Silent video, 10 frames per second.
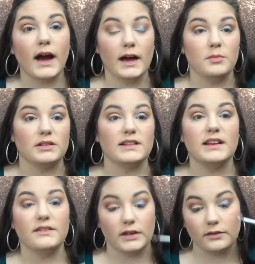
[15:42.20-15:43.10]
I am
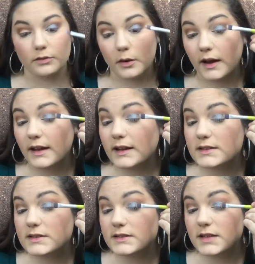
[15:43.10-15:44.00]
living for it. It is
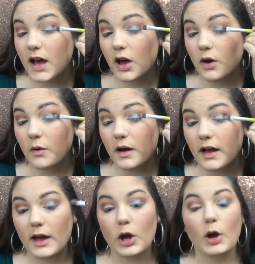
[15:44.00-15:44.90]
so
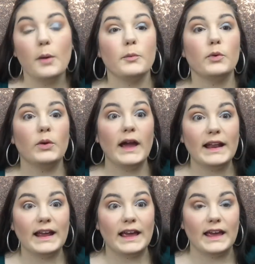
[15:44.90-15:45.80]

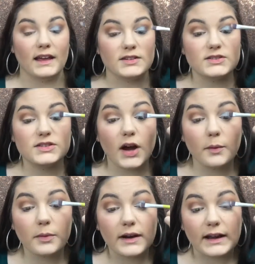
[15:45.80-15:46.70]
pretty, so
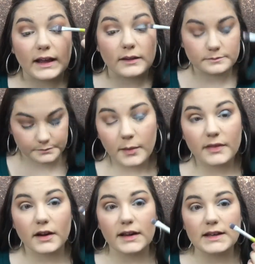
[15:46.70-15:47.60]
pretty.
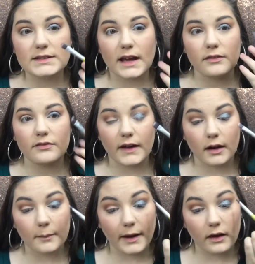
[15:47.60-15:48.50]
There is a fair
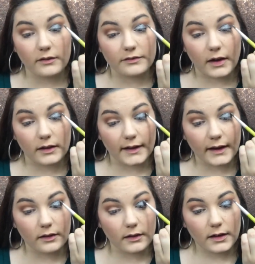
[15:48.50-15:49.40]
amount of
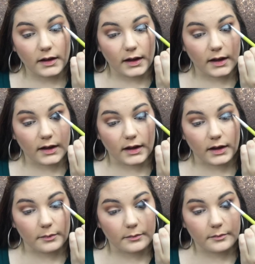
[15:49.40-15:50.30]
fallout,
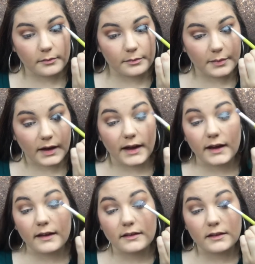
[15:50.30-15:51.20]

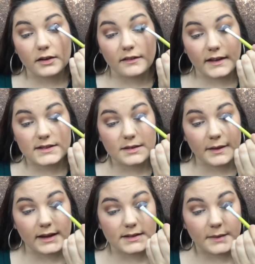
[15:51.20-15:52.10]
but you know, that's to
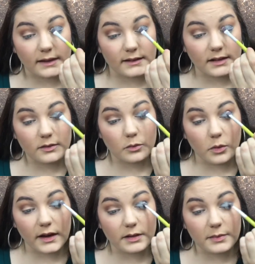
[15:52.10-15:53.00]
be expected.
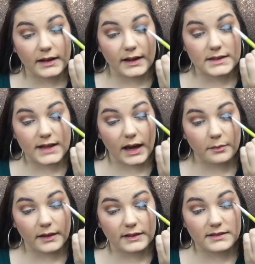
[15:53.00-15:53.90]
One, because
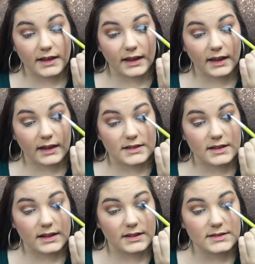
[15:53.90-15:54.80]
I'm like digging
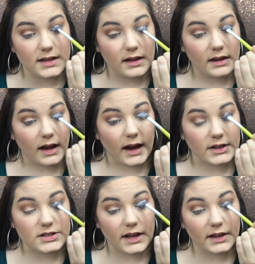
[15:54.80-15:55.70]
into this
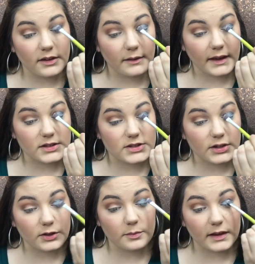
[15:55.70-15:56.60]
eyeshadow, and
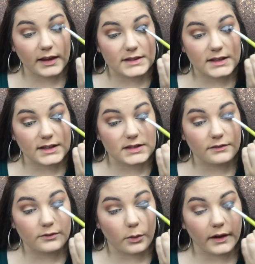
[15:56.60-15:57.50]
two, because it is a
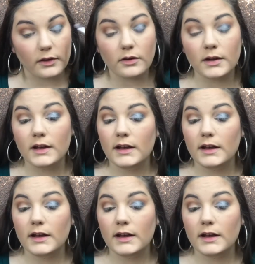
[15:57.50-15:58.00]
foil,